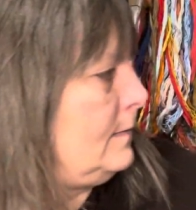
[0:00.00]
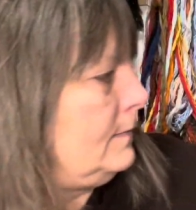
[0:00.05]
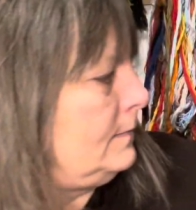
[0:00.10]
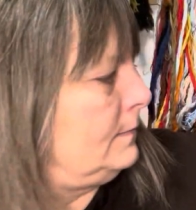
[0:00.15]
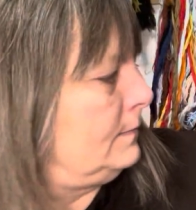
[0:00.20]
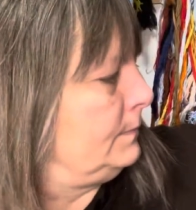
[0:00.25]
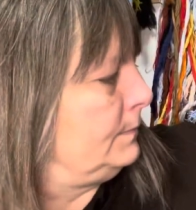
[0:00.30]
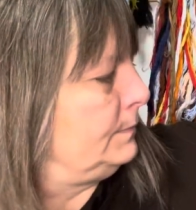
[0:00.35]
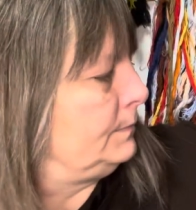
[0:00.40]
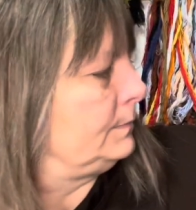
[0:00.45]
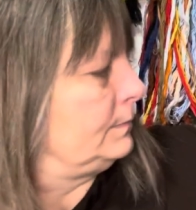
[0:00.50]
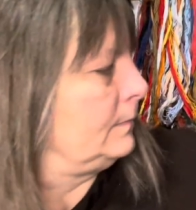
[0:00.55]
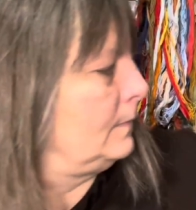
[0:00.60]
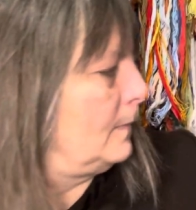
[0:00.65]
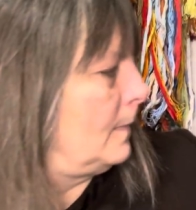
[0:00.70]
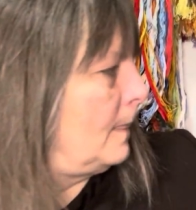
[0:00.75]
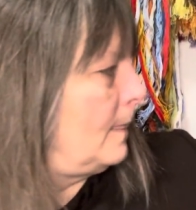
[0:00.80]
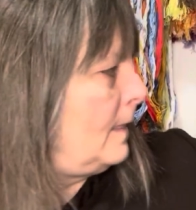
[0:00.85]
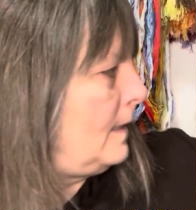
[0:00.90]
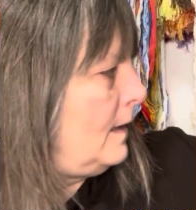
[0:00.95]

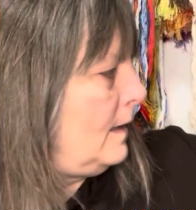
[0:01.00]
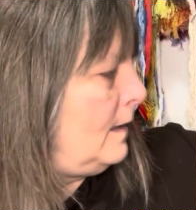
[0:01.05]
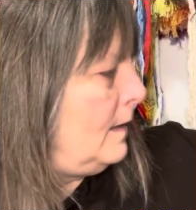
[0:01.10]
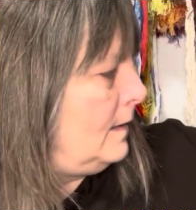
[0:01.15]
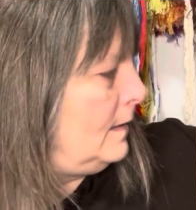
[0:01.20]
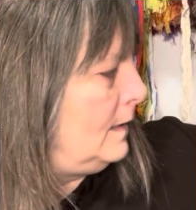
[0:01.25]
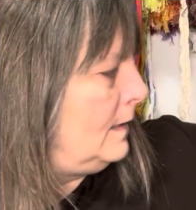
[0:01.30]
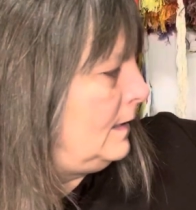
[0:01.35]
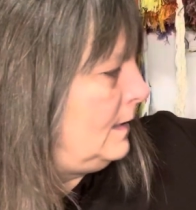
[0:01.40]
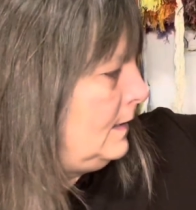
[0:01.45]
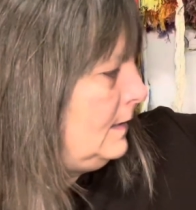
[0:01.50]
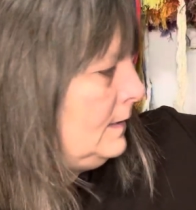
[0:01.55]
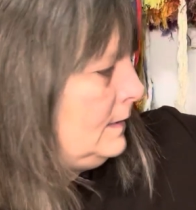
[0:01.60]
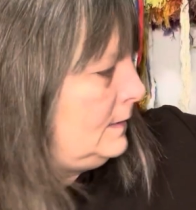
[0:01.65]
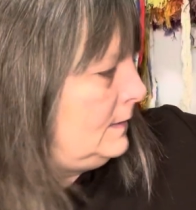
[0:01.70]
[no speech]